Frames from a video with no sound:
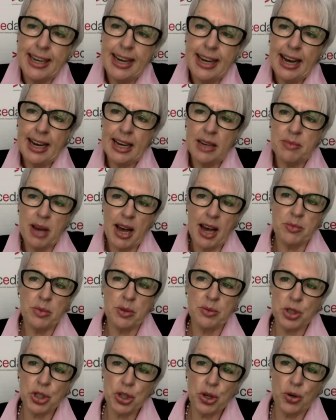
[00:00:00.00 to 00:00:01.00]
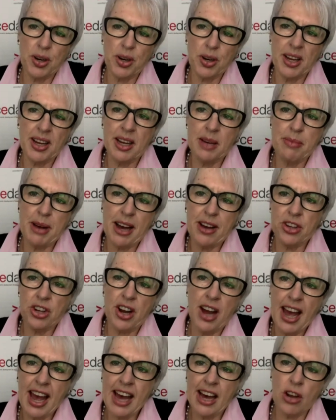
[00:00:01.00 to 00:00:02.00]
and we were talking about,
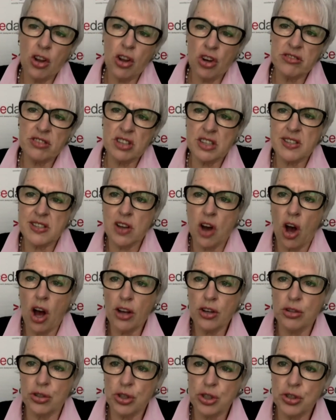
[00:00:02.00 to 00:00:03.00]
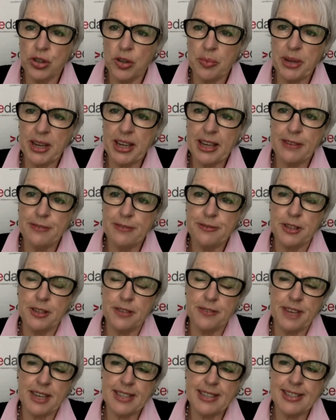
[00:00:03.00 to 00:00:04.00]
how long the cycle should be for the
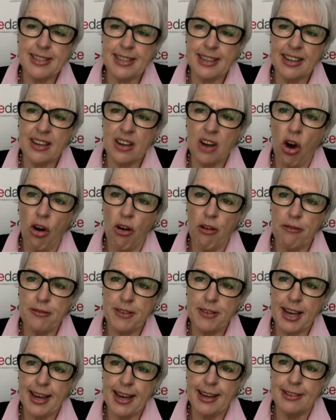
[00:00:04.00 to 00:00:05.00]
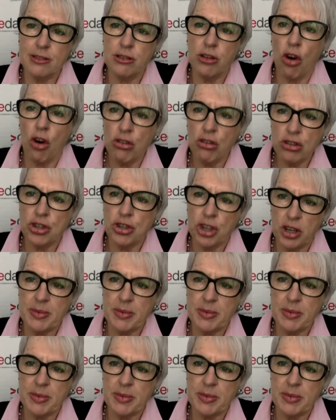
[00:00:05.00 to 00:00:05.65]
vesting of long-term